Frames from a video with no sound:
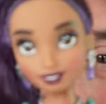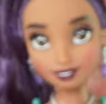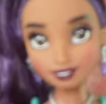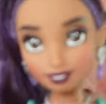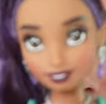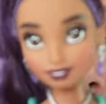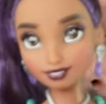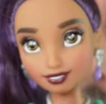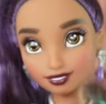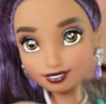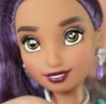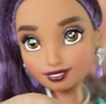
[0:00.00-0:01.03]
just so you
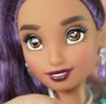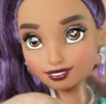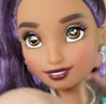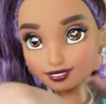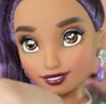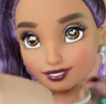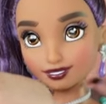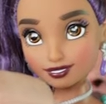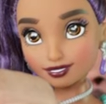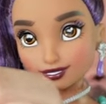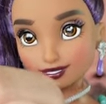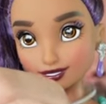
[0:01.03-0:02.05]
know. It is
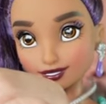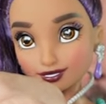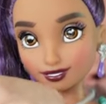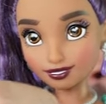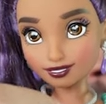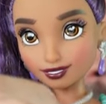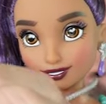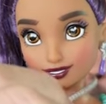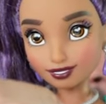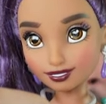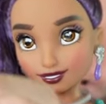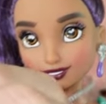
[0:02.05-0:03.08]
super,
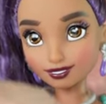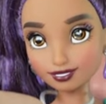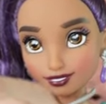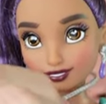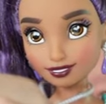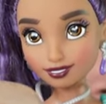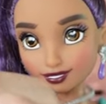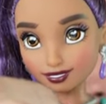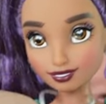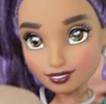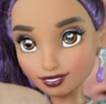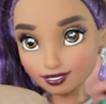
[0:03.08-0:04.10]
it's super
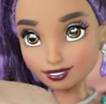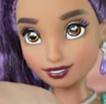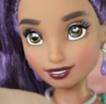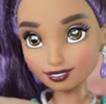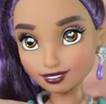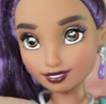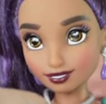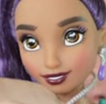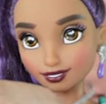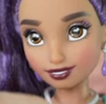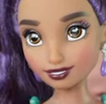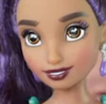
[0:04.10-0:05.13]
lightweight and it, and it
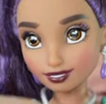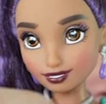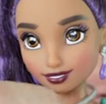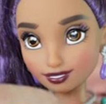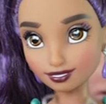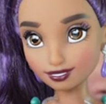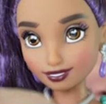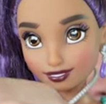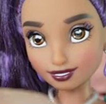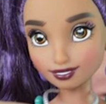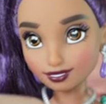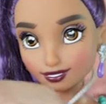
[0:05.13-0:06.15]
falls off
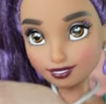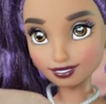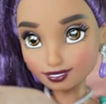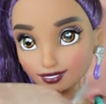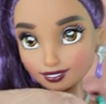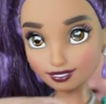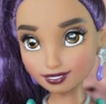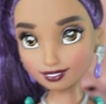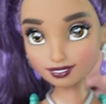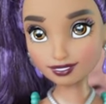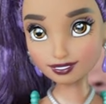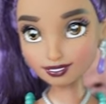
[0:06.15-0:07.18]
super easily.
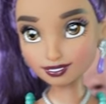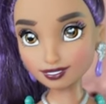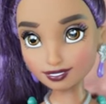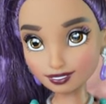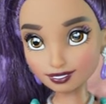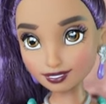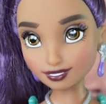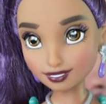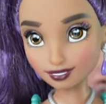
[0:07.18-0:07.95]
Um,